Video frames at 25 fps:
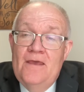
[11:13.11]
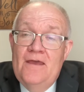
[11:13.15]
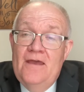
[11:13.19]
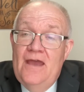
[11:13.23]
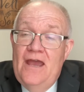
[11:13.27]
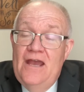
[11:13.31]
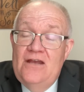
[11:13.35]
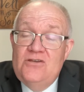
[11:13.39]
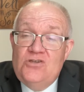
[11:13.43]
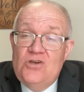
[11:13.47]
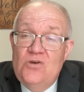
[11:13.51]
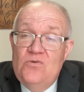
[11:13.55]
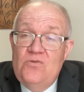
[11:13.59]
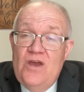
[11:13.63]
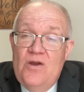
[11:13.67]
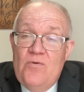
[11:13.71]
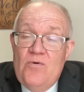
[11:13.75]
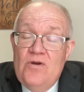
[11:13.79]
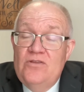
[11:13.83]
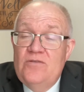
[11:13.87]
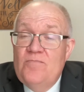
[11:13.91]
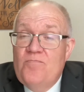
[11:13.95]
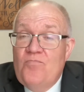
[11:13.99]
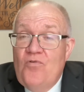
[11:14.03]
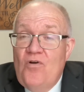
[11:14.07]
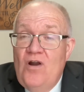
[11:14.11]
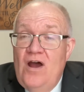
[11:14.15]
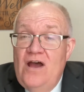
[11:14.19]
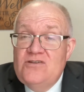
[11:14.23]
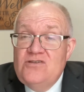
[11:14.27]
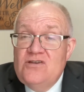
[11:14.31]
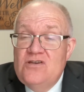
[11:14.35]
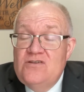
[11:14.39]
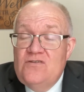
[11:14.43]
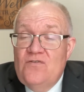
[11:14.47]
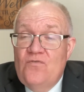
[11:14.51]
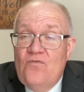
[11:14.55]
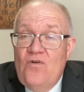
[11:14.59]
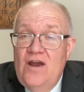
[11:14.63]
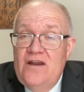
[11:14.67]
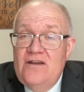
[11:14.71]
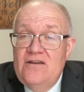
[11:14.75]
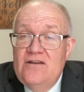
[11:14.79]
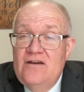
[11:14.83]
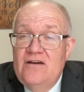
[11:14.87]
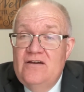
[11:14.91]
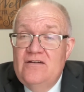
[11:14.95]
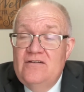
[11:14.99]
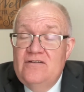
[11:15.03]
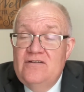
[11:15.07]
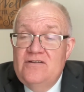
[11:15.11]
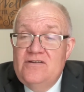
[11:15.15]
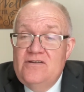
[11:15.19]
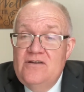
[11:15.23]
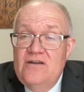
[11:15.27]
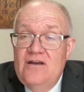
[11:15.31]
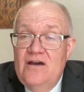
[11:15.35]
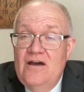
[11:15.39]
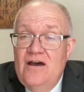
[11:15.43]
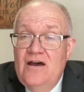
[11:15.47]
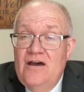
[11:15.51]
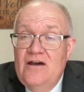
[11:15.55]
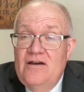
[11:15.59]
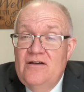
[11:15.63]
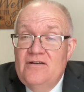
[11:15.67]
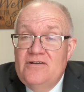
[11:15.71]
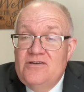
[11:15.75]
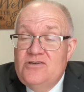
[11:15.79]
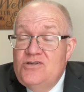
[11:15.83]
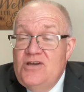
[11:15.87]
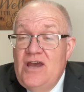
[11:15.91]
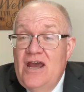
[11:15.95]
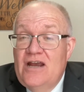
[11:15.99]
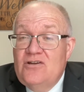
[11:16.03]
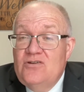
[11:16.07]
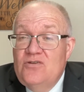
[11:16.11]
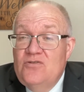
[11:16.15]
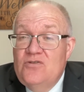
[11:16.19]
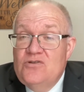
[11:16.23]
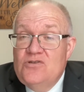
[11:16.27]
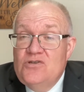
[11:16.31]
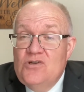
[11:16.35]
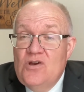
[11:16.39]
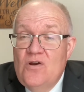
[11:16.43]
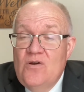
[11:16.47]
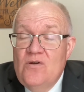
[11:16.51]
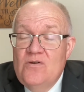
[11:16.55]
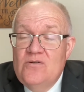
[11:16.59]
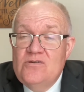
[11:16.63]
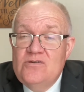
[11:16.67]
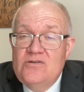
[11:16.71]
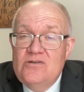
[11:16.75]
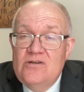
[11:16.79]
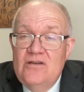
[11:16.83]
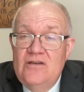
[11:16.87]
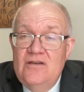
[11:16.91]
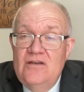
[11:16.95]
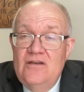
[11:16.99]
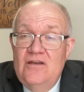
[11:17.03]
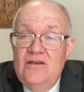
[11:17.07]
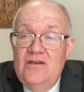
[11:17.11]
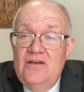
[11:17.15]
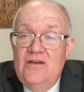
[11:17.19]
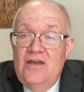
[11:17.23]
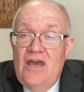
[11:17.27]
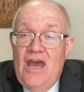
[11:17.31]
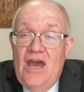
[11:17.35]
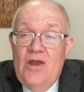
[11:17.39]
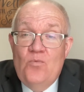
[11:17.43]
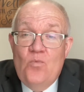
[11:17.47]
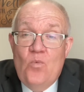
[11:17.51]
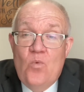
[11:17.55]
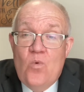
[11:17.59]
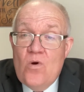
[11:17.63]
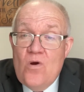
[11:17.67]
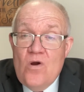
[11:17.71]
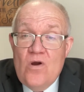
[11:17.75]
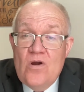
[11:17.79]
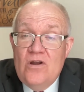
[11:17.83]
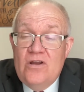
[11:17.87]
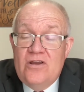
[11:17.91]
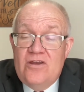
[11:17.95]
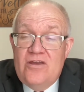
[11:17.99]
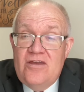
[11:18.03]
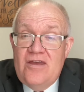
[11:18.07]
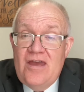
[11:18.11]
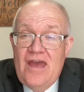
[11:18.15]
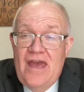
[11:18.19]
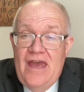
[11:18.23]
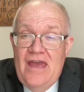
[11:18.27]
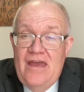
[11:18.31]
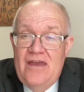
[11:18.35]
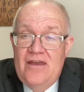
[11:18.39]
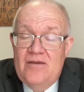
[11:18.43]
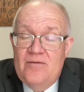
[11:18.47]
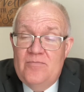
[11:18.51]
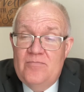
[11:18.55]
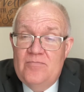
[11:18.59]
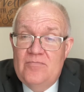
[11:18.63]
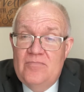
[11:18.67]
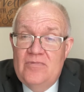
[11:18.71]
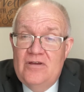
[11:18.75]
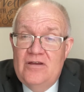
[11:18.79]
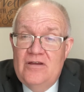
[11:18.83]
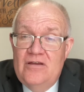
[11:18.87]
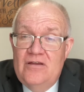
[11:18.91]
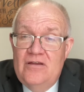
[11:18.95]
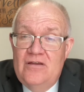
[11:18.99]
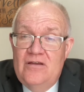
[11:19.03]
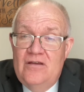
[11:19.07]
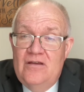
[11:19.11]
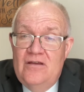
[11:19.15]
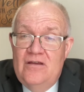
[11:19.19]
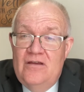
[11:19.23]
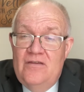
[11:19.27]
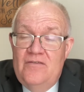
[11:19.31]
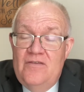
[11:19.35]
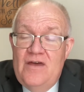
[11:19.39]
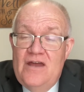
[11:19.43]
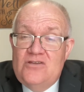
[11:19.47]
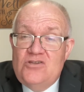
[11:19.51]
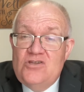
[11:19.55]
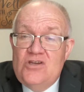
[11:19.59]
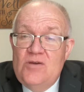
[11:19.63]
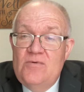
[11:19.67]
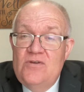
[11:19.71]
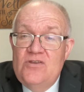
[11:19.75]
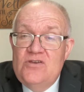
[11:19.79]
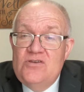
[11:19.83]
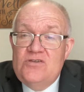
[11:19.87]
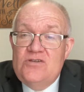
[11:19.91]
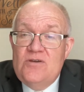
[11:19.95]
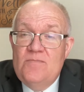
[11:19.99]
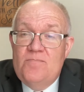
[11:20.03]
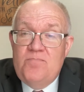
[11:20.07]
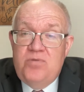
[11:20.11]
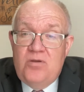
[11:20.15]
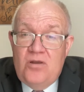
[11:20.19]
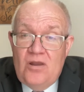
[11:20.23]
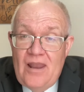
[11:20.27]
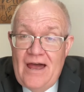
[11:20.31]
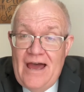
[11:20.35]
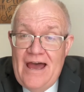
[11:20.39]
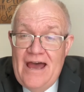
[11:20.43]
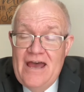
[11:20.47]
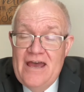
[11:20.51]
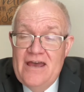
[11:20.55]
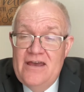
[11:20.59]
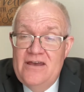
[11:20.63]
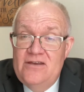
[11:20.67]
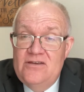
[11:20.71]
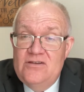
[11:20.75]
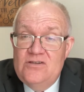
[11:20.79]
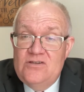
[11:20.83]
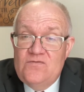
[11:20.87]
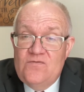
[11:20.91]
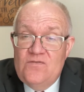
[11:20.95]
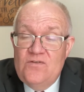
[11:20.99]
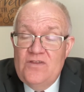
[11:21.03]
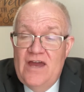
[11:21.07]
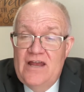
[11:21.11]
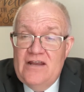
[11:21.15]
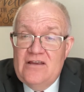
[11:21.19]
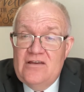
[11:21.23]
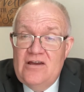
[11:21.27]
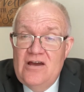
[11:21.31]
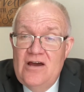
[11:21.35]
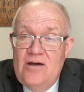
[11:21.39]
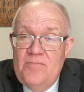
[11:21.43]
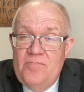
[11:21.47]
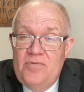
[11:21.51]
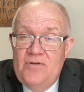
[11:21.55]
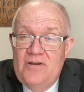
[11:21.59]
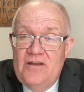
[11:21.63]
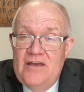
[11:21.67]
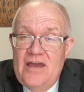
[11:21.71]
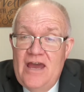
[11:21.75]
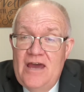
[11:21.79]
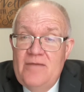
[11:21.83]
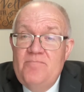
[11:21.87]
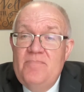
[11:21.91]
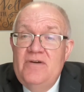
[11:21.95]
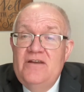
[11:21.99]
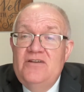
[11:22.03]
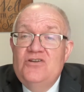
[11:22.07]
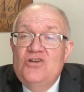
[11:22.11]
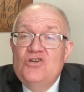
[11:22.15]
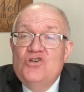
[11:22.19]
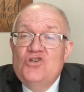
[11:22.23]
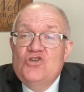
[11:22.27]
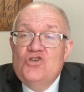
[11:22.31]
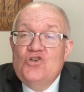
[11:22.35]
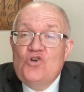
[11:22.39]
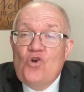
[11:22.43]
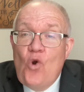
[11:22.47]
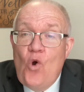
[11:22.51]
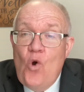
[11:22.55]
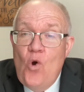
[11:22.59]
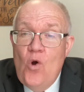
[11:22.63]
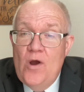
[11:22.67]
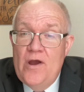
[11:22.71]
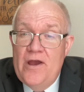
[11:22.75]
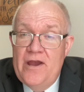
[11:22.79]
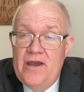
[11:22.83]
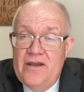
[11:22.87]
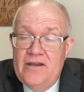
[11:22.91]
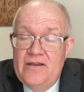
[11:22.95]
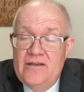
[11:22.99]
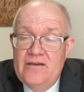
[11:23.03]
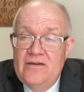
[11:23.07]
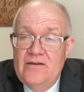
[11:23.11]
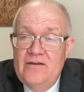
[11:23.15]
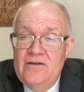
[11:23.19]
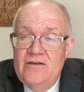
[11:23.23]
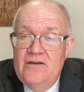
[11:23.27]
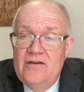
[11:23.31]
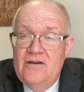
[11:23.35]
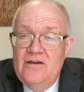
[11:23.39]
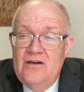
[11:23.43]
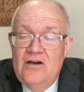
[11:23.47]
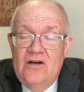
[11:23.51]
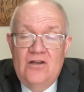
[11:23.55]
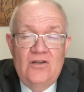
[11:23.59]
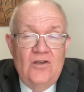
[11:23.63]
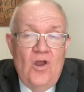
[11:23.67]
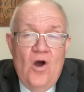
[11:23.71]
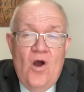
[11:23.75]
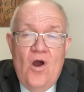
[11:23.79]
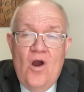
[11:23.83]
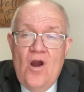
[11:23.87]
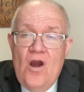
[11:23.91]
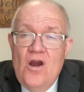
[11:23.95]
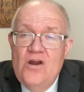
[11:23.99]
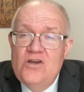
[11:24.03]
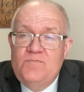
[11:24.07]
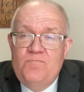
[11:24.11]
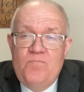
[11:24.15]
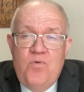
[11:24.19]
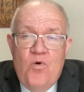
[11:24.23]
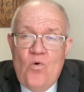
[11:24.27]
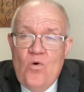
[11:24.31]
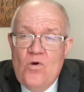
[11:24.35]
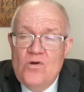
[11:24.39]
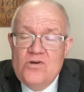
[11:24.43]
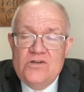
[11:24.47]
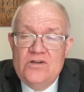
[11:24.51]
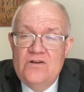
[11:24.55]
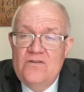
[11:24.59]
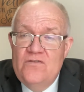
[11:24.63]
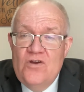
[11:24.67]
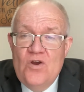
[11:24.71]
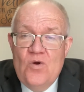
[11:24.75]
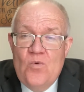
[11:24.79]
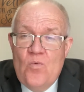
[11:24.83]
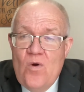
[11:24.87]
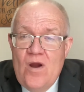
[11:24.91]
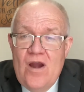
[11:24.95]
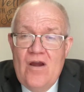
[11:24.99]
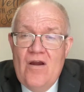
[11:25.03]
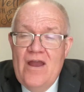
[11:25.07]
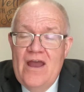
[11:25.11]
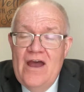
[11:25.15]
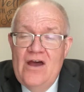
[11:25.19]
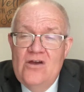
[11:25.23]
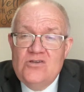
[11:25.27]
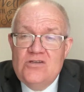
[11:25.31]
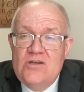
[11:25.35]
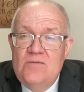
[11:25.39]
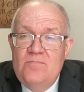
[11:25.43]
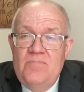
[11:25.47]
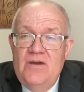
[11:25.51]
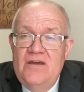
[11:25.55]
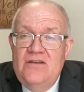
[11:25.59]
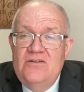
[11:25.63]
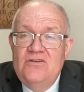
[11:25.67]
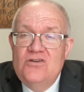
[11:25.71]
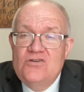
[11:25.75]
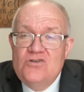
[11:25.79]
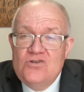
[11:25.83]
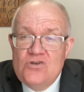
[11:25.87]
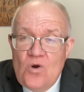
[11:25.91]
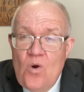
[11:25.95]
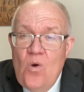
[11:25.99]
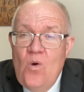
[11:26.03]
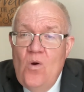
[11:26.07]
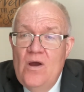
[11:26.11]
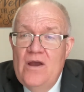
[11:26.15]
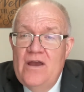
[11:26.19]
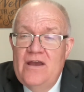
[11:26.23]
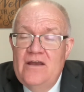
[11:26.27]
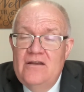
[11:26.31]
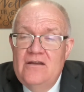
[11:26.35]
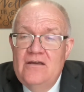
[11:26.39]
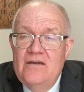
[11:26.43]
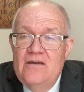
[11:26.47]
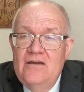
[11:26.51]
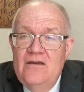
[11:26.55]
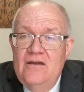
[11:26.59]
And so they were in the process of writing a check to the church. And word came that some of the supplies for that company had been destroyed. A large portion of their warehouse had been destroyed.